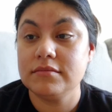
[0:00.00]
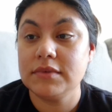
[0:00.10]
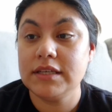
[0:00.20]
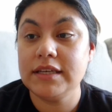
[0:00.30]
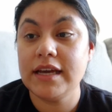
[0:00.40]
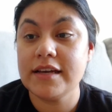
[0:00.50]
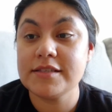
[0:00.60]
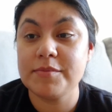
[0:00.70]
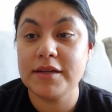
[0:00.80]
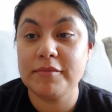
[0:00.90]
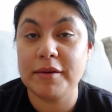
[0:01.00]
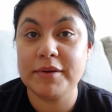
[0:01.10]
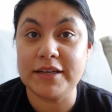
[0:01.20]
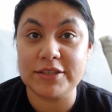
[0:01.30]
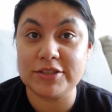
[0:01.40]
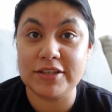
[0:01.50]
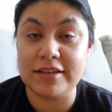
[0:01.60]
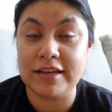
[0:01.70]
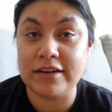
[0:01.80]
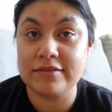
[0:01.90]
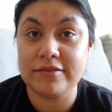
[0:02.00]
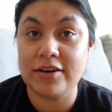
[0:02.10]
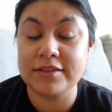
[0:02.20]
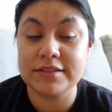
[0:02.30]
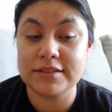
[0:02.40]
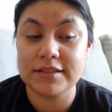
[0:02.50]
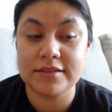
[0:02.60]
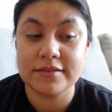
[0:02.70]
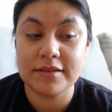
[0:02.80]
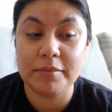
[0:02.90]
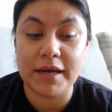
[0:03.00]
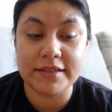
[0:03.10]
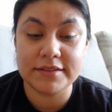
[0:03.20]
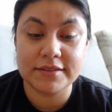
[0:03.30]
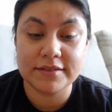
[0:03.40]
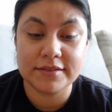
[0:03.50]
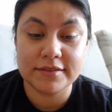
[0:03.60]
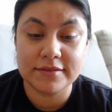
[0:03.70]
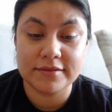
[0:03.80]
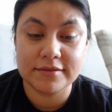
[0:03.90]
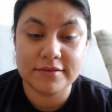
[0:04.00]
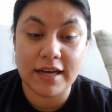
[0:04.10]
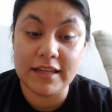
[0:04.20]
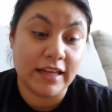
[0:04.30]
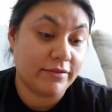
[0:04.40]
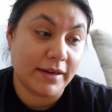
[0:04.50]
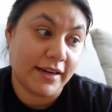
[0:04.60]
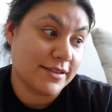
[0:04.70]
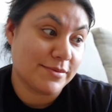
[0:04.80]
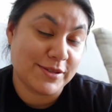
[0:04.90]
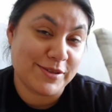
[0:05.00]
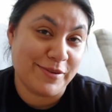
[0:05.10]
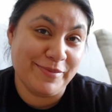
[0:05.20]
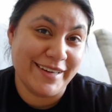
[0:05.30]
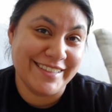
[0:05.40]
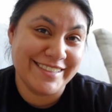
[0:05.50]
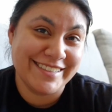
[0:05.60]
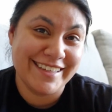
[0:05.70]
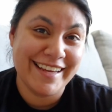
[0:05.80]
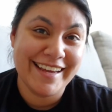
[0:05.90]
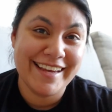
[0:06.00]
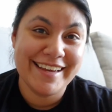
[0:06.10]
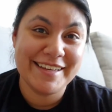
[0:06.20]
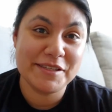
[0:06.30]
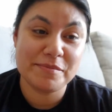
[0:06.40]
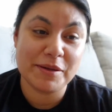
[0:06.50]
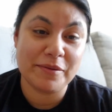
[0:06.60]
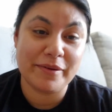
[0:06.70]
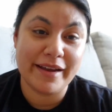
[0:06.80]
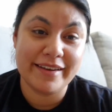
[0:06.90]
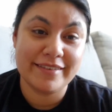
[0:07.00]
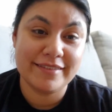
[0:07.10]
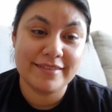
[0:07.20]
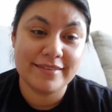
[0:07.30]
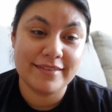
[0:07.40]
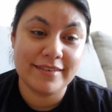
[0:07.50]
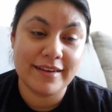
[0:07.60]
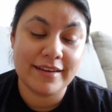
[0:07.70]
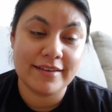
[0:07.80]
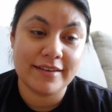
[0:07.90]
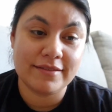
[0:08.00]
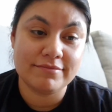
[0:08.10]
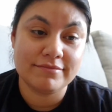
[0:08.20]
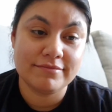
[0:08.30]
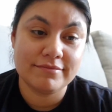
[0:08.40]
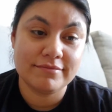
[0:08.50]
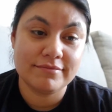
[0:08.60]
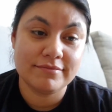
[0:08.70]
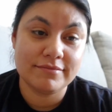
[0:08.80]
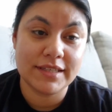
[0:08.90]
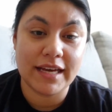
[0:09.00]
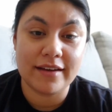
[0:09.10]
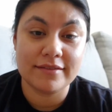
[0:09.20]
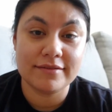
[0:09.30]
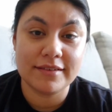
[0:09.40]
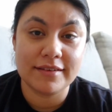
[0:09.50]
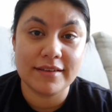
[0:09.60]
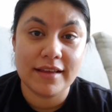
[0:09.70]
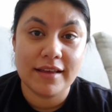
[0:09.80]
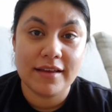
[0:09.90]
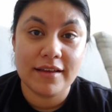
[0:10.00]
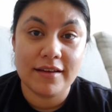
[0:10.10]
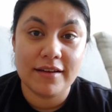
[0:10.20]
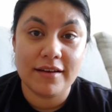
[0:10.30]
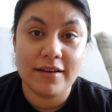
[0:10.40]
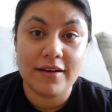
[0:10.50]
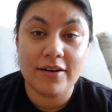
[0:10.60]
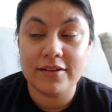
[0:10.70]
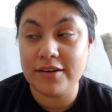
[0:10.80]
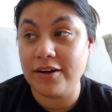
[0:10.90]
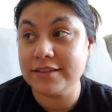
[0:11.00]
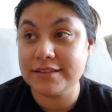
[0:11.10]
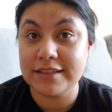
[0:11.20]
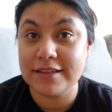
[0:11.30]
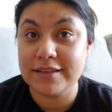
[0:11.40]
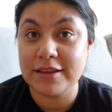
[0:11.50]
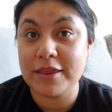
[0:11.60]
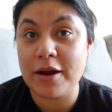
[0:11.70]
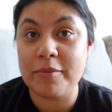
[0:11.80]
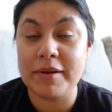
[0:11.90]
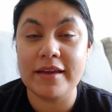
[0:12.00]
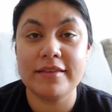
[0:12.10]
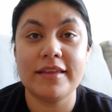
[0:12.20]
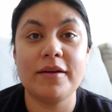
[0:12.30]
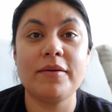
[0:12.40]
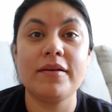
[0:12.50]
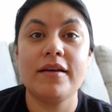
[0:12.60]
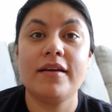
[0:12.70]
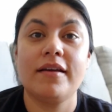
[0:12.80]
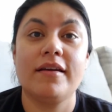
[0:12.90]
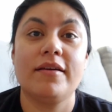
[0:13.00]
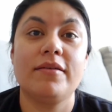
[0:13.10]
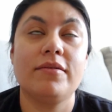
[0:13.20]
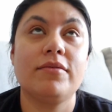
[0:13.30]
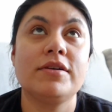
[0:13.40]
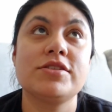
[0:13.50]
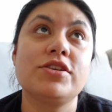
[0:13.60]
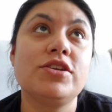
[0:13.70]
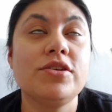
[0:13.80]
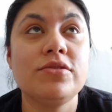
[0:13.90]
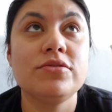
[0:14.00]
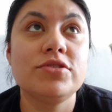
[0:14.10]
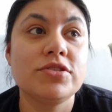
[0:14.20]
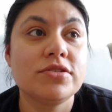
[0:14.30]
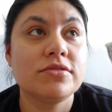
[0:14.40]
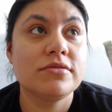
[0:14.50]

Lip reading: he has been my biggest cheerleader, honestly, the best. I love my husband so much. He's been great. And yeah, honestly, the therapy thing was a huge